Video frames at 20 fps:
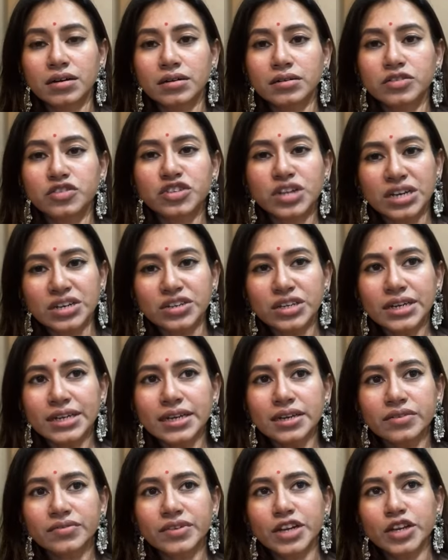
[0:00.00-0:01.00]

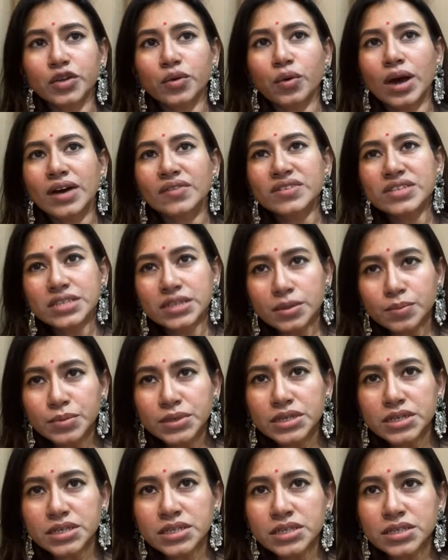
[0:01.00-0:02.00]
Generally, when you have a slip
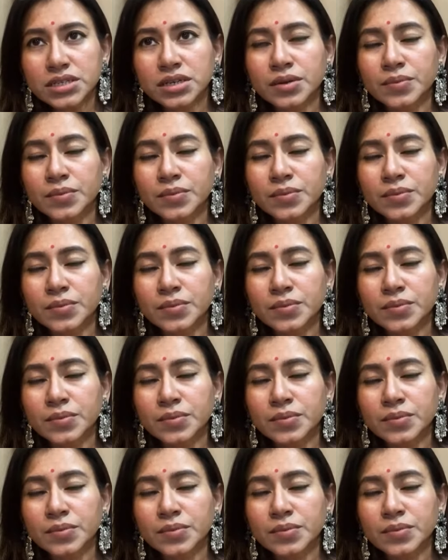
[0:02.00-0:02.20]
disc,